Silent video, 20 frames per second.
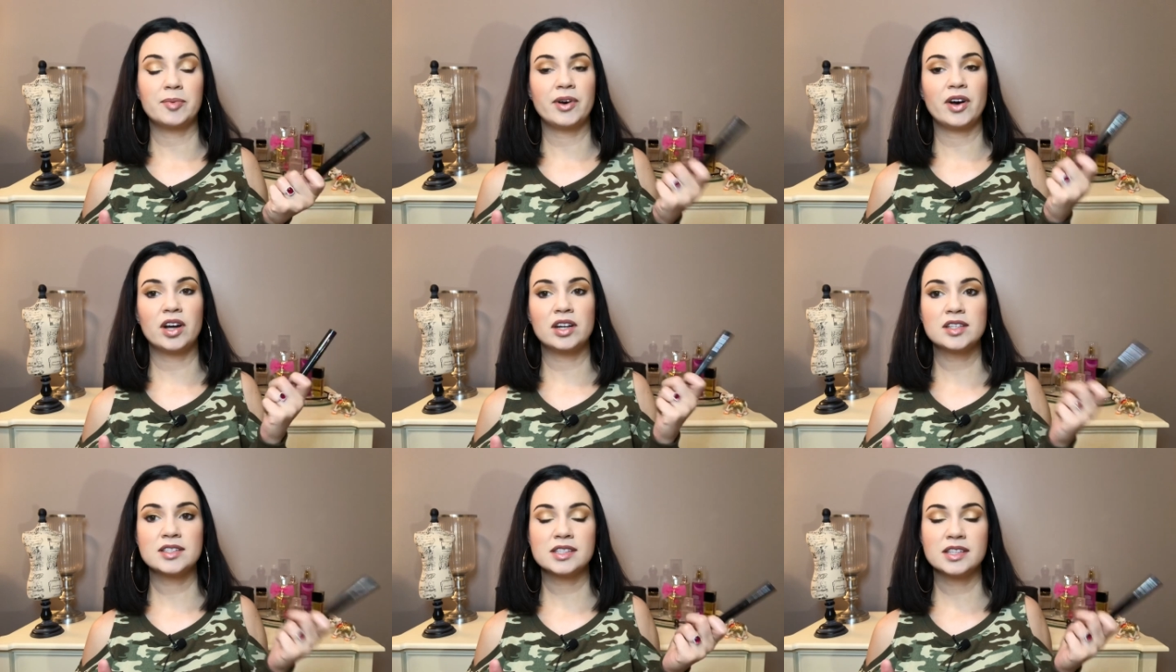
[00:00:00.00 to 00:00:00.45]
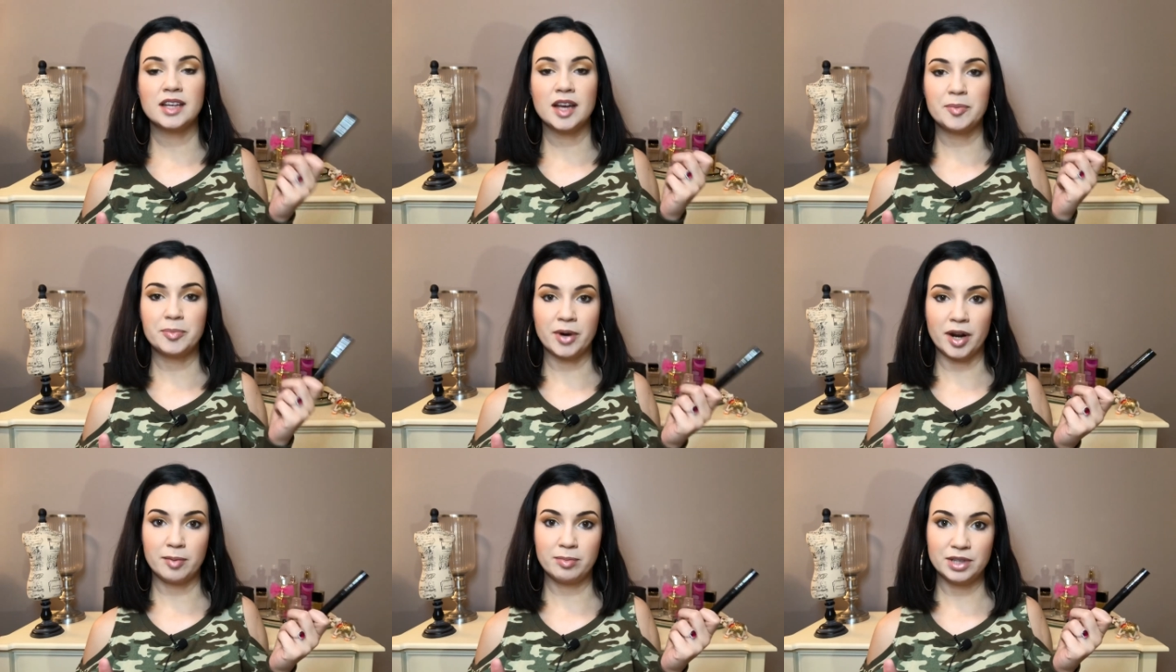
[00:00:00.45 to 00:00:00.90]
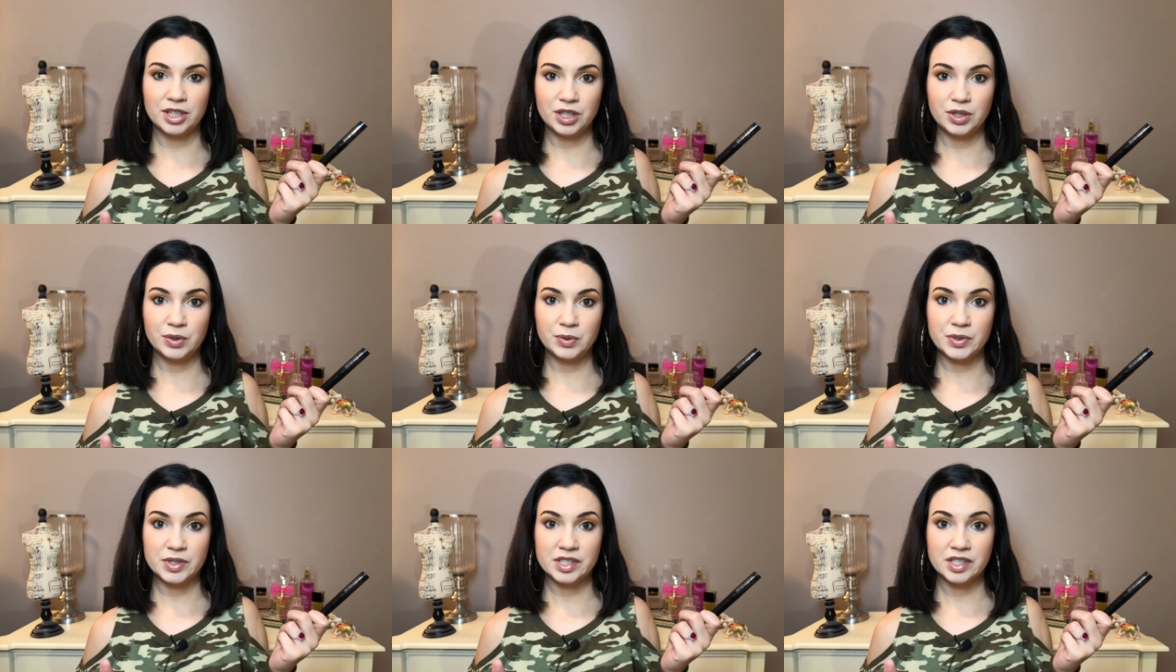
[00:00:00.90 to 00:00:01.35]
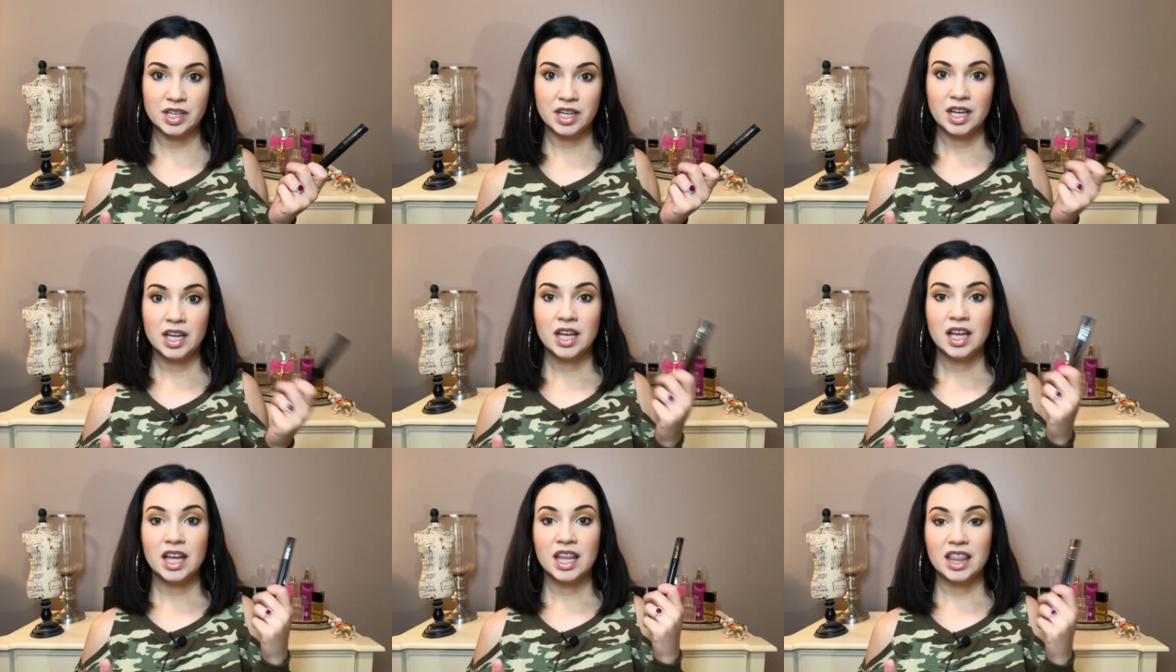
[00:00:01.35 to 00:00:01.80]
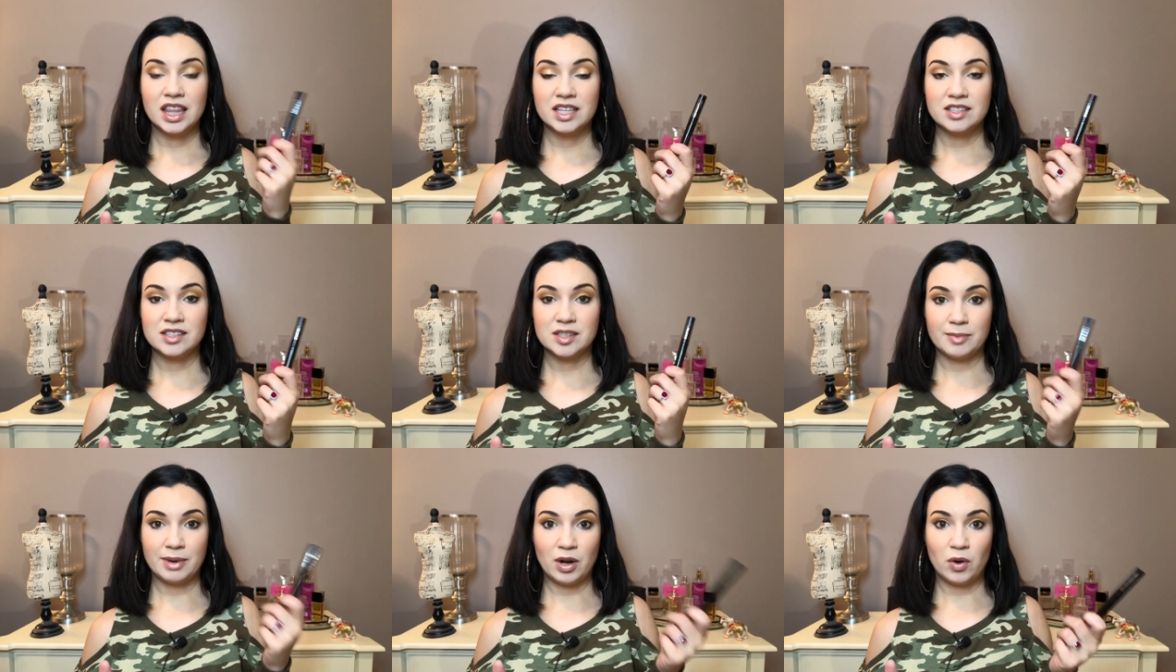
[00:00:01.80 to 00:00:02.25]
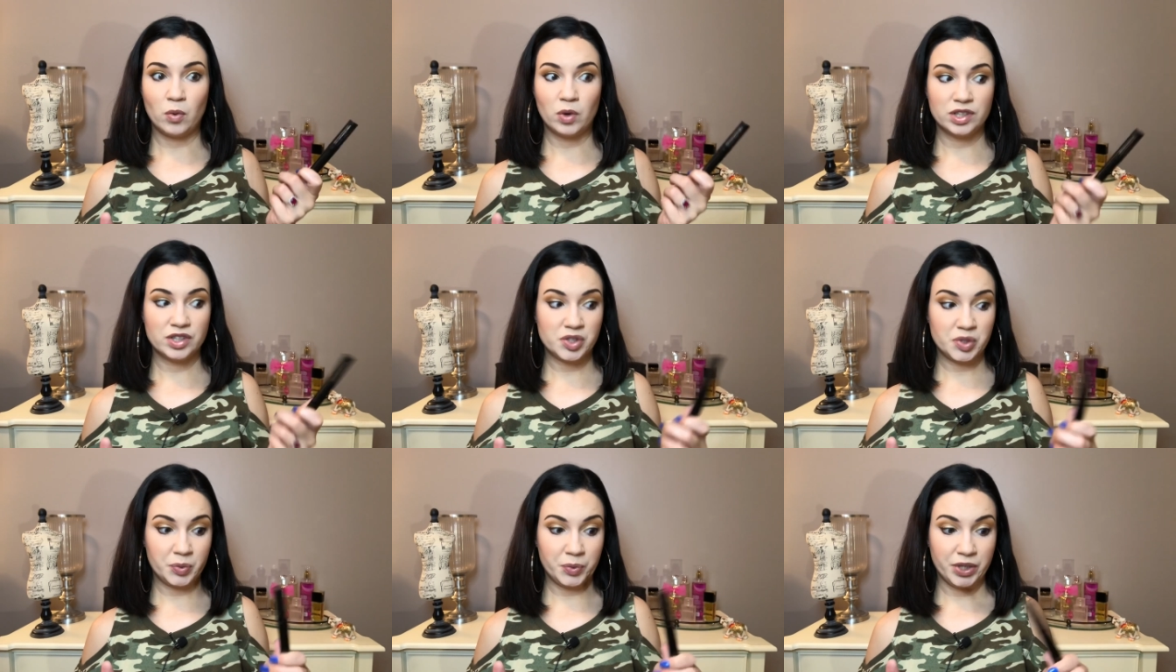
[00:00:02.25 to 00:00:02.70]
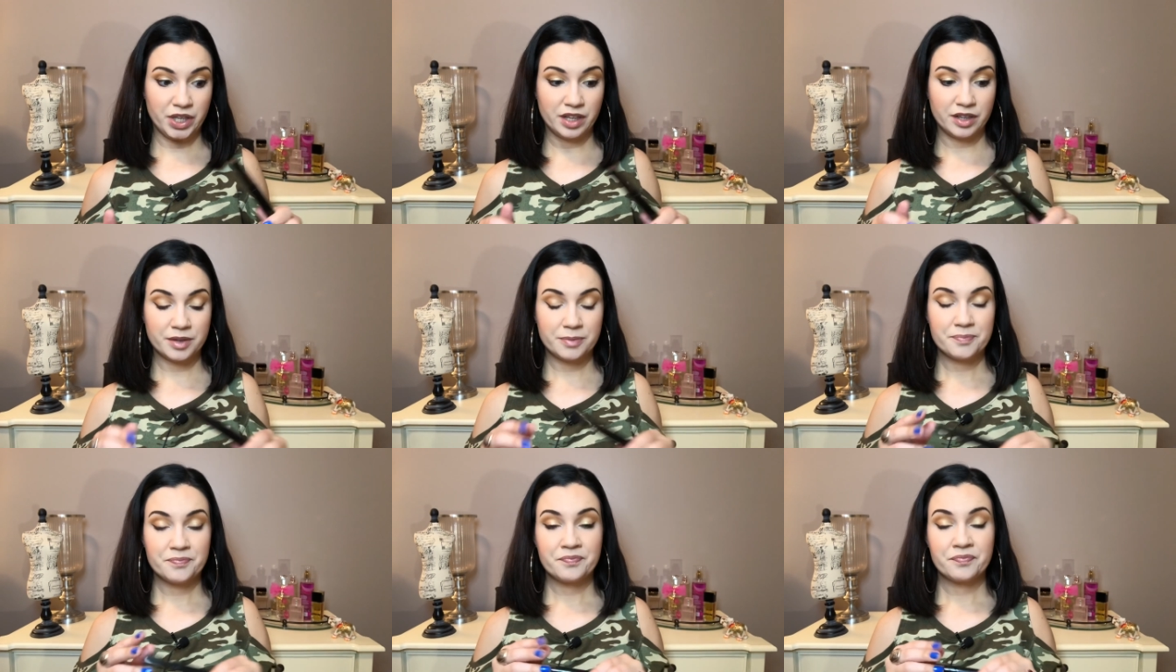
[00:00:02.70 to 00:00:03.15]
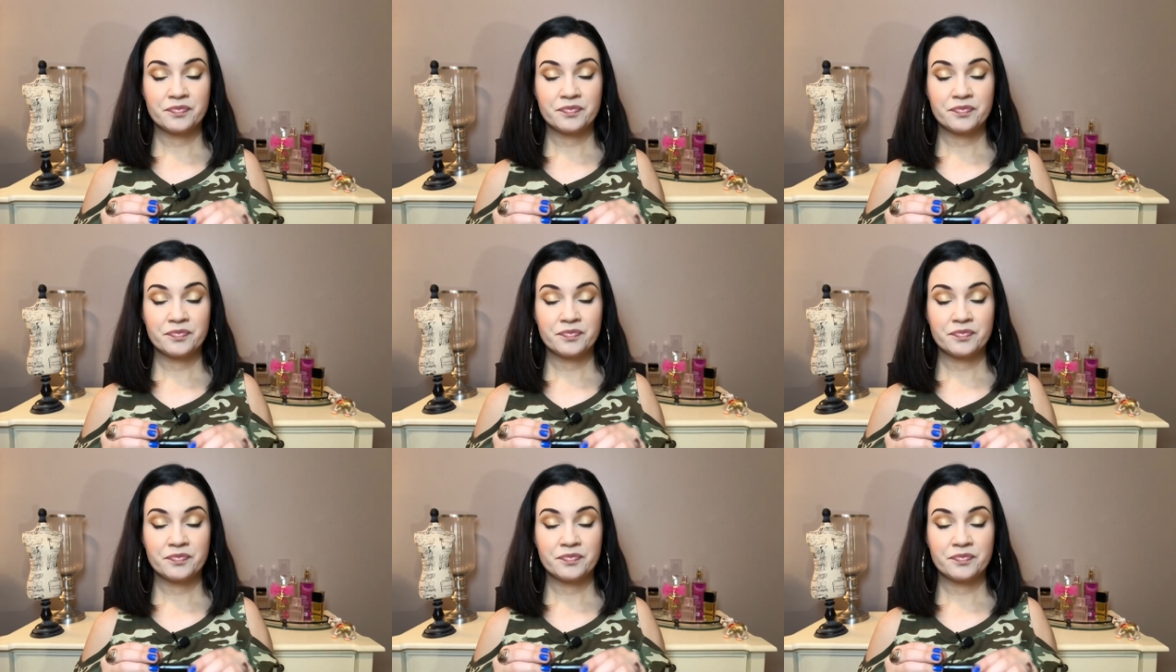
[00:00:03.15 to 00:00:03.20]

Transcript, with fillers: but honestly, I probably use this about once a week.